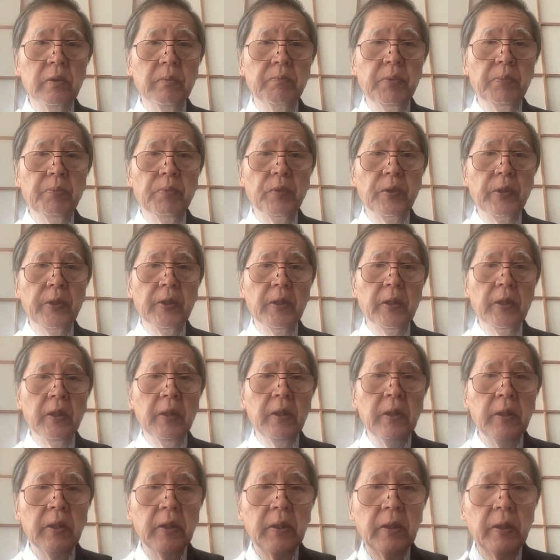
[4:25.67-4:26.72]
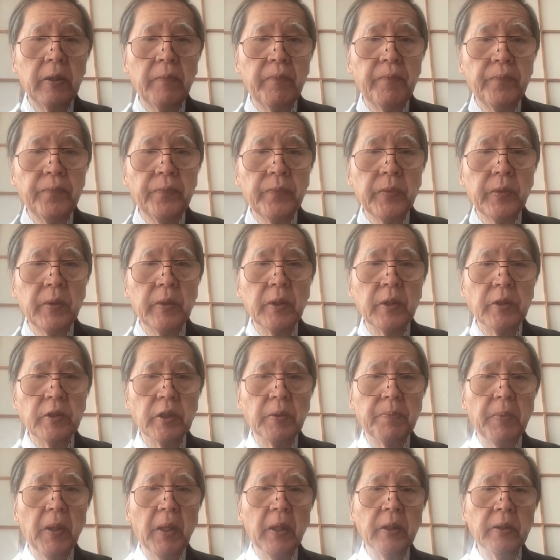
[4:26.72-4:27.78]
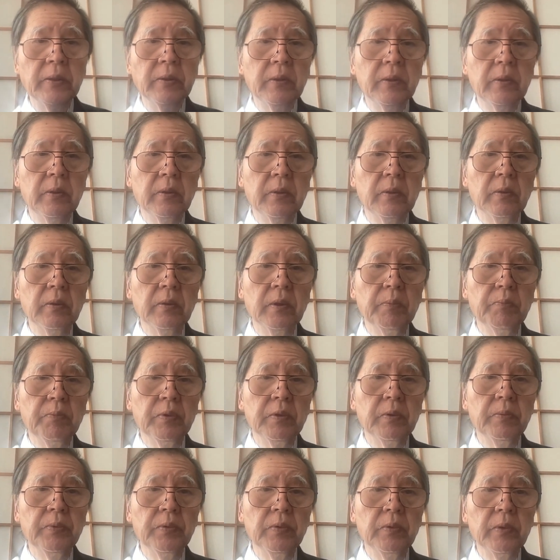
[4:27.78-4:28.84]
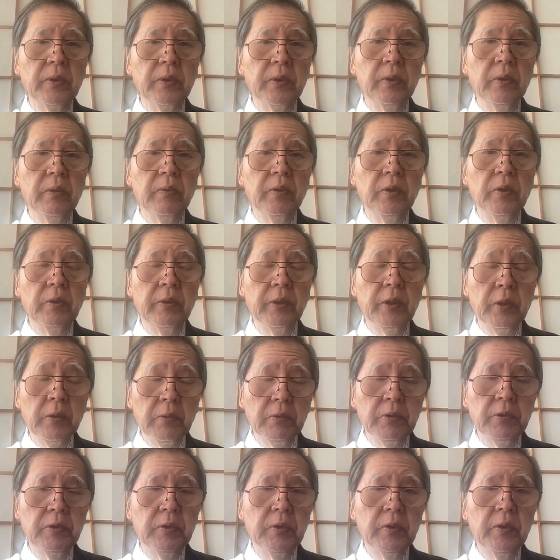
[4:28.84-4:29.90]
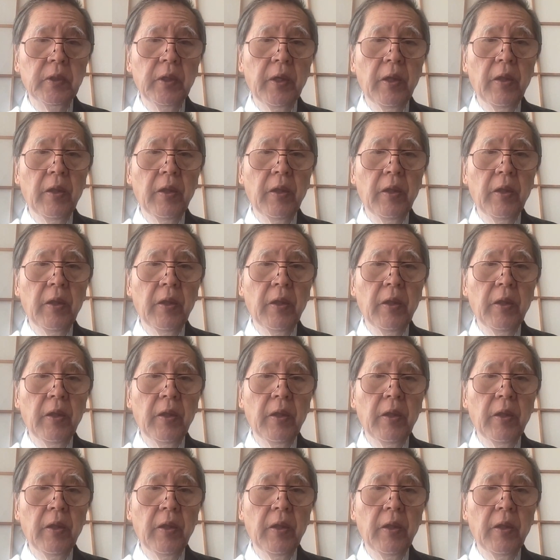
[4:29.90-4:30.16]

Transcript: people here in Japan to improve your English.